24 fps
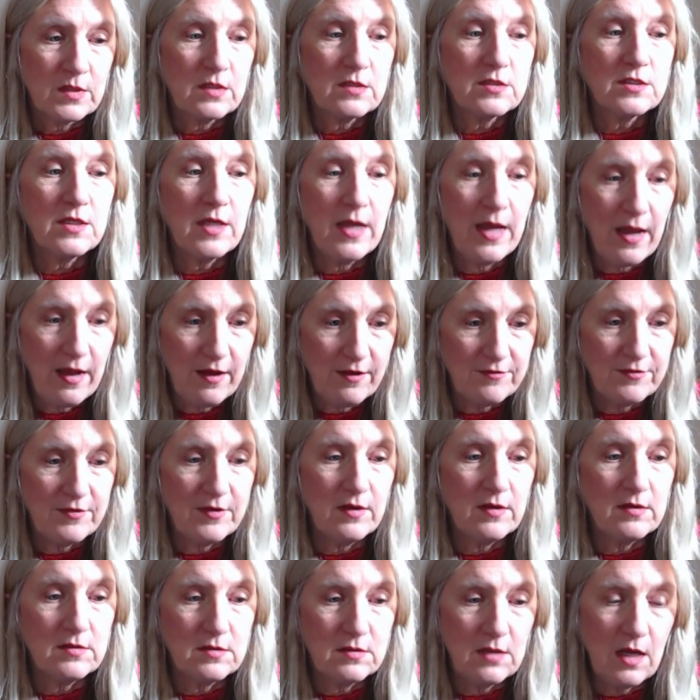to have
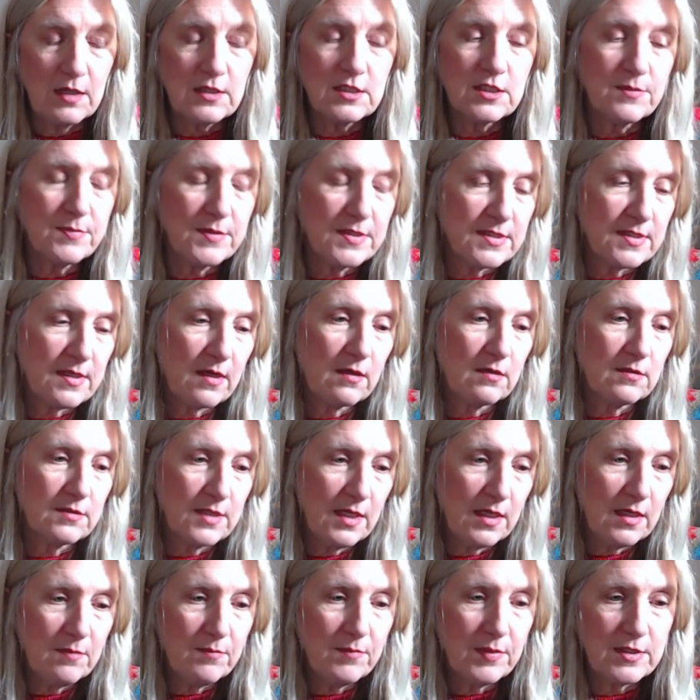not to be settled
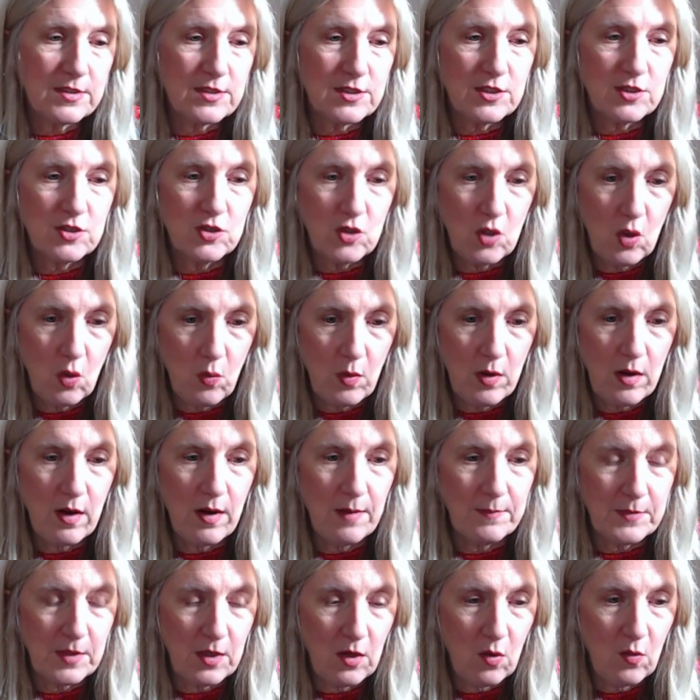in, but to know where
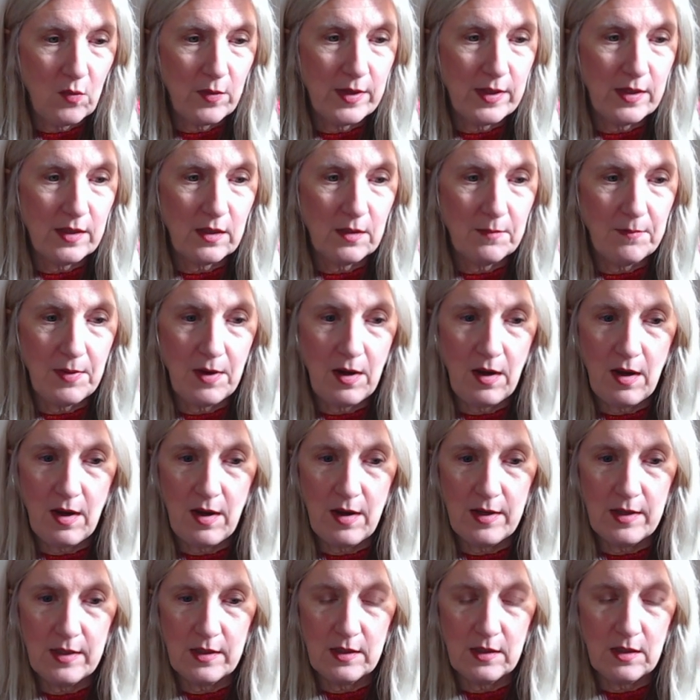I'm going
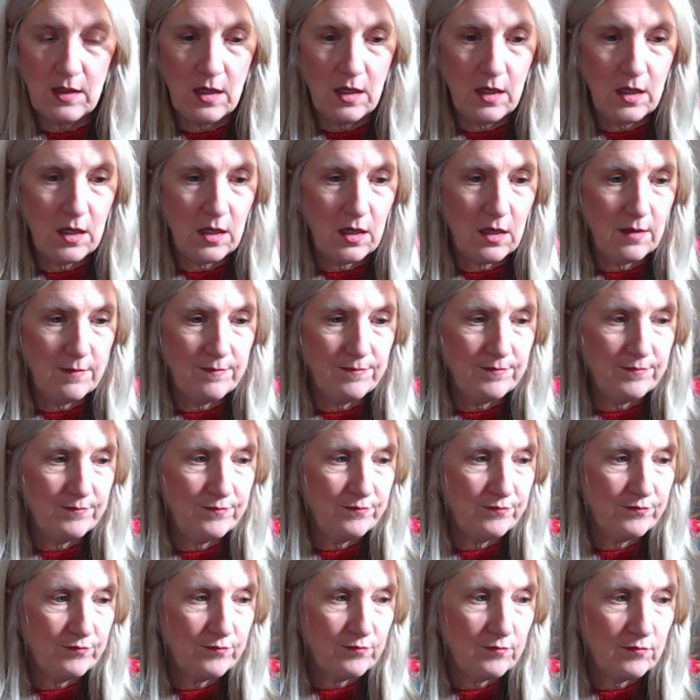by um,
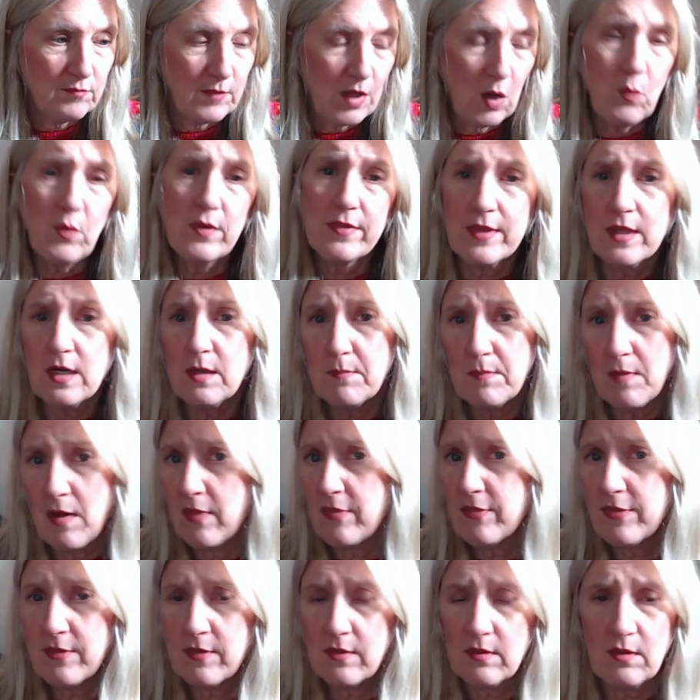within a
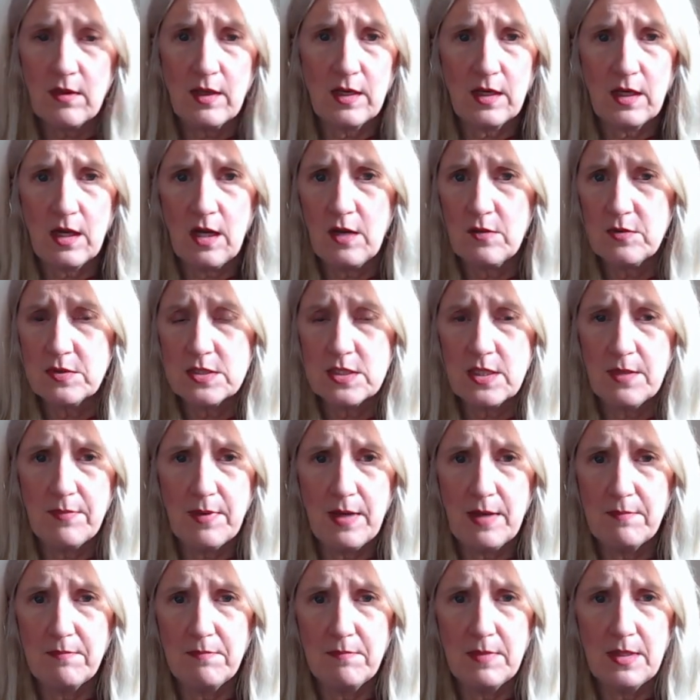month. Like I would say
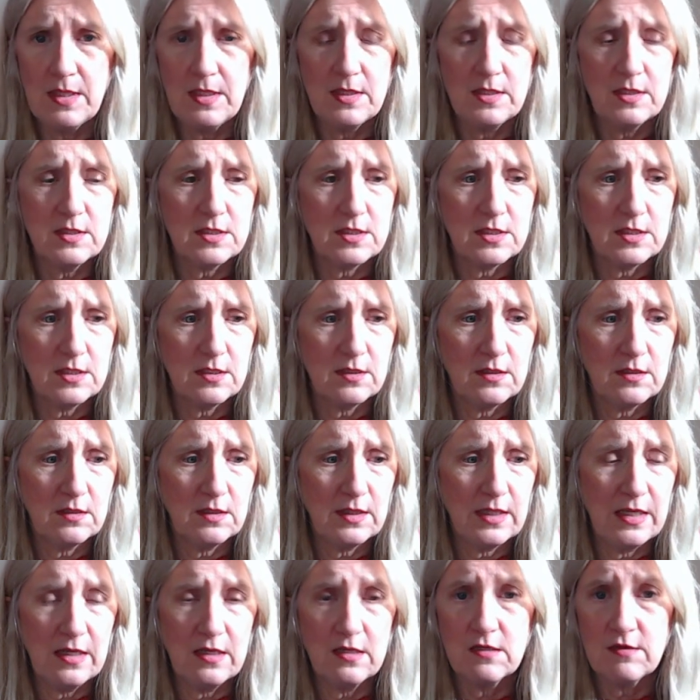by mid to
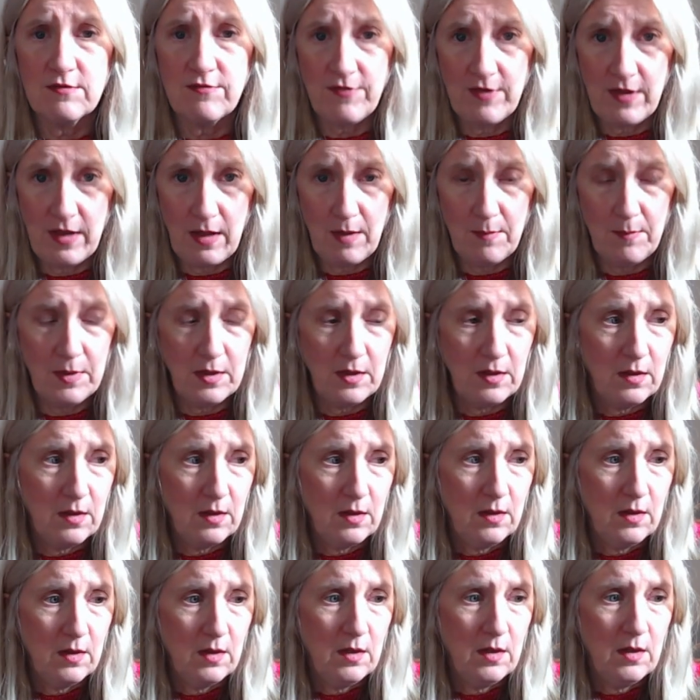end Feb
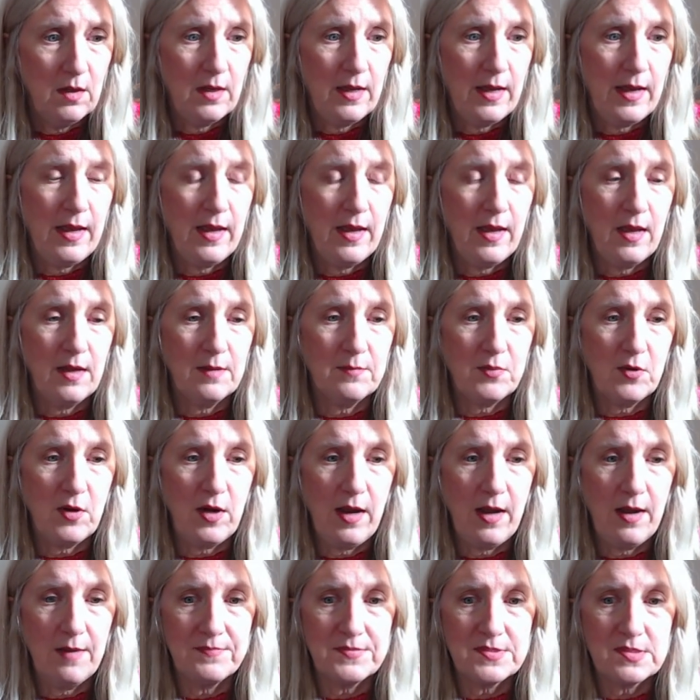and
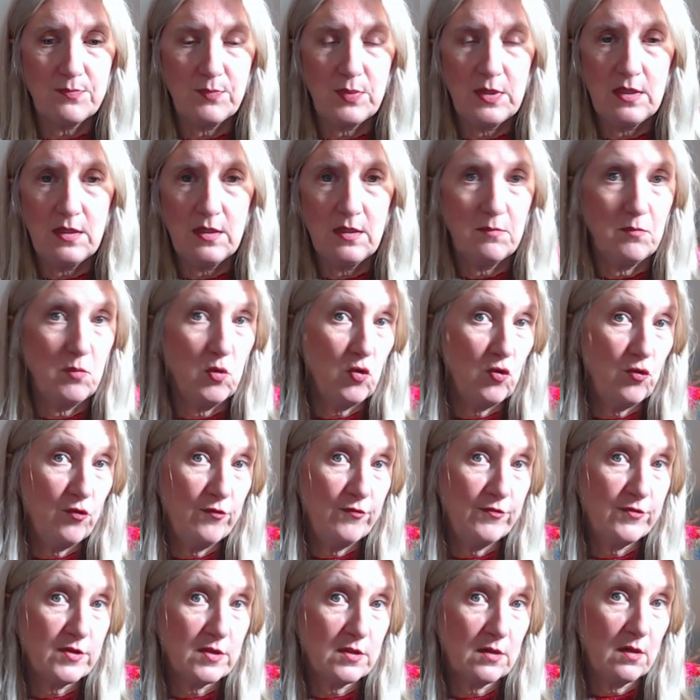perhaps be
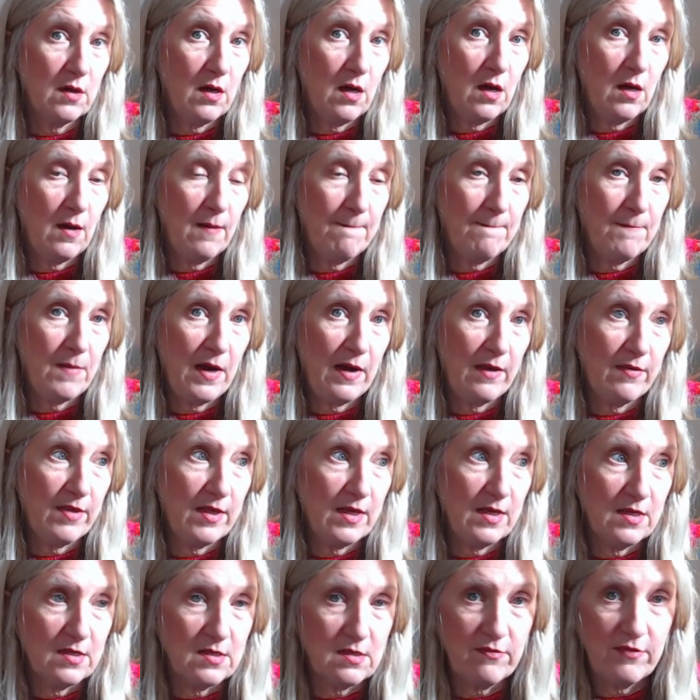moved um, by
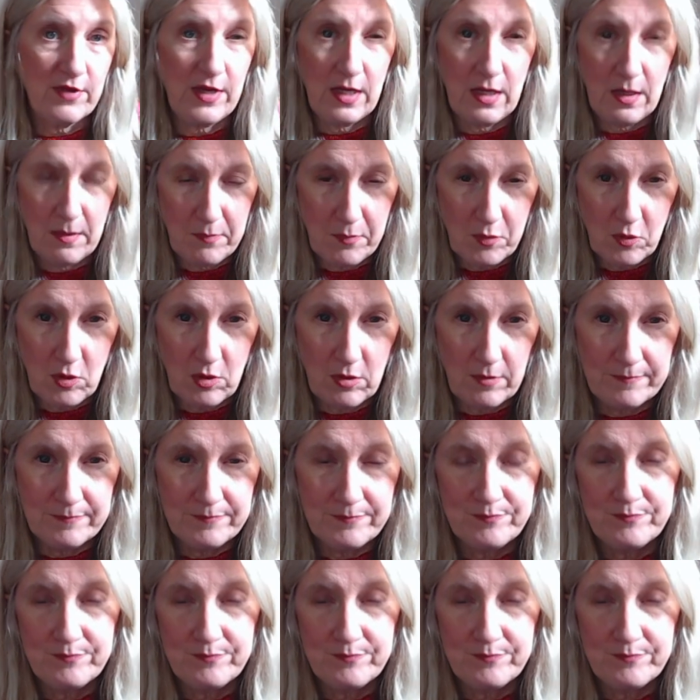the end of April.